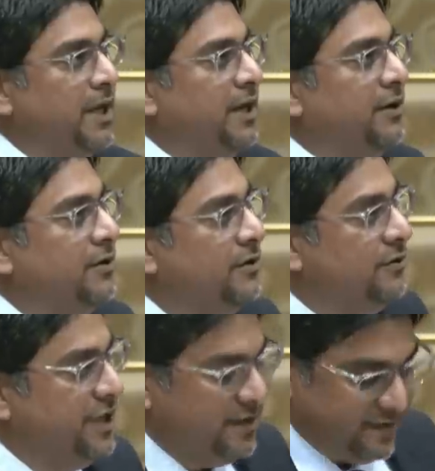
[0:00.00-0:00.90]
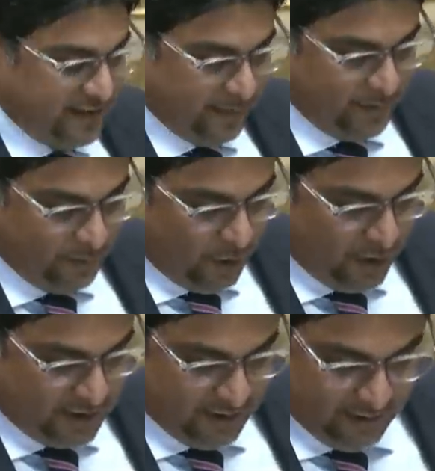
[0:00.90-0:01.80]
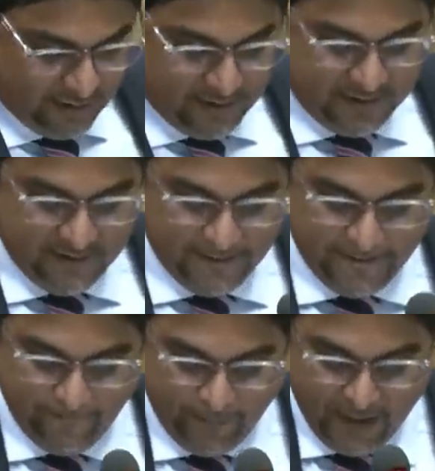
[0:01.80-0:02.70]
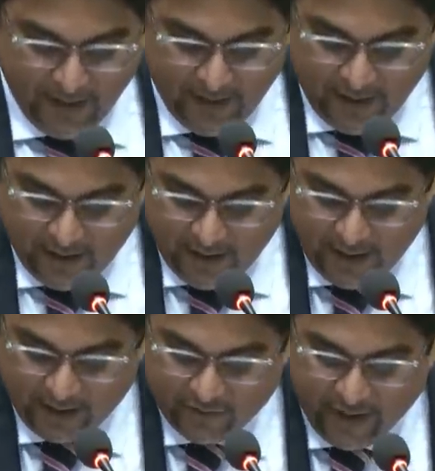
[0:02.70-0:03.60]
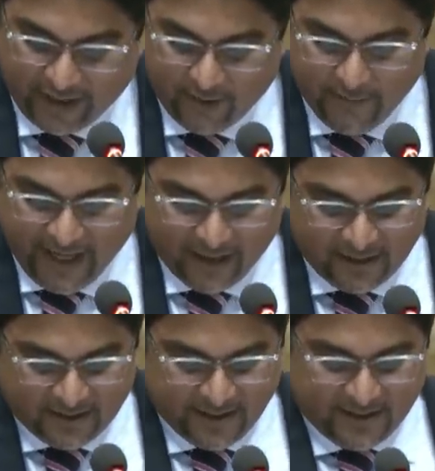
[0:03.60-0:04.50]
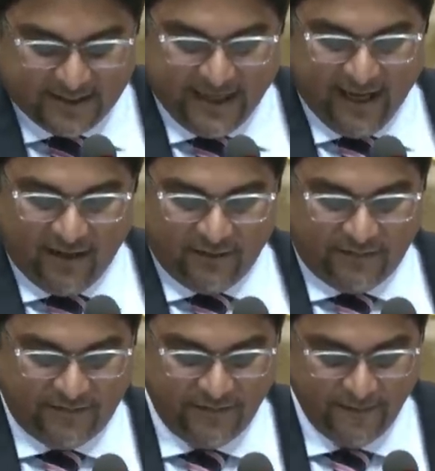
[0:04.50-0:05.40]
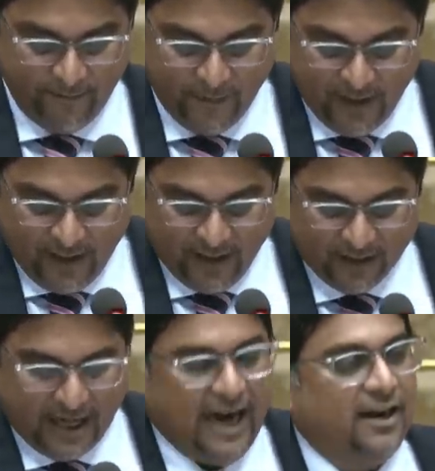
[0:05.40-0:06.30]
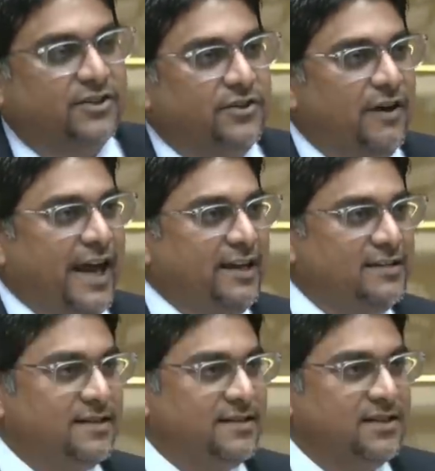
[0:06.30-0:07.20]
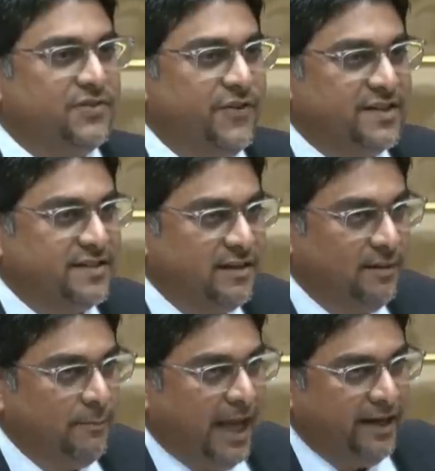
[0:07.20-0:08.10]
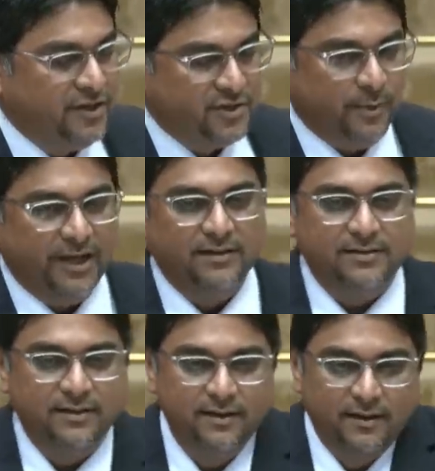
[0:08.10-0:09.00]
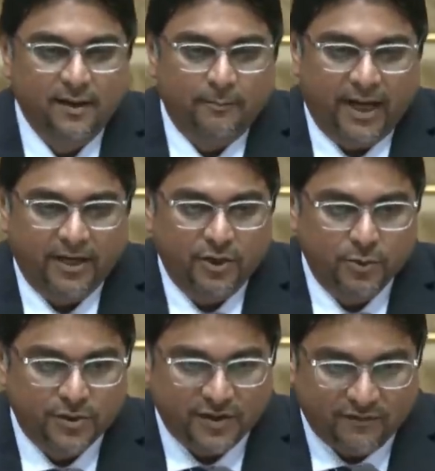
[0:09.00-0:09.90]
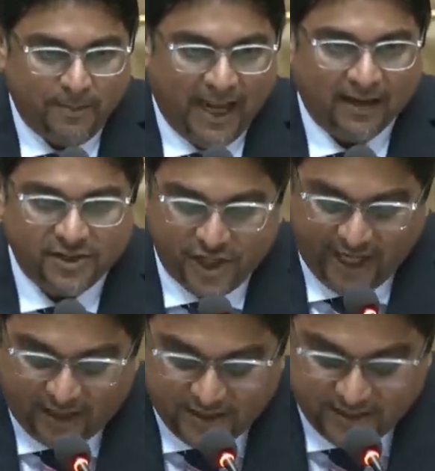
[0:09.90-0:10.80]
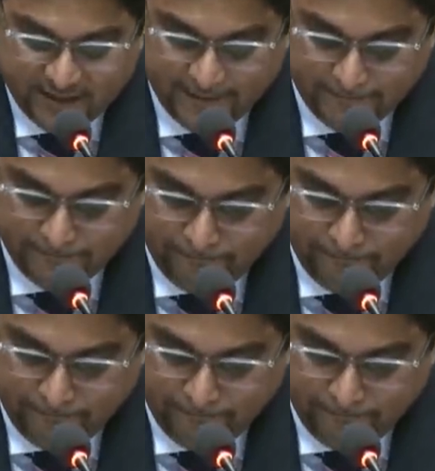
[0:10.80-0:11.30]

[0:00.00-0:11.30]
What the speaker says: mere reasonable mortals, it recommends itself and characterizes its fiscal management by the use of blank checks.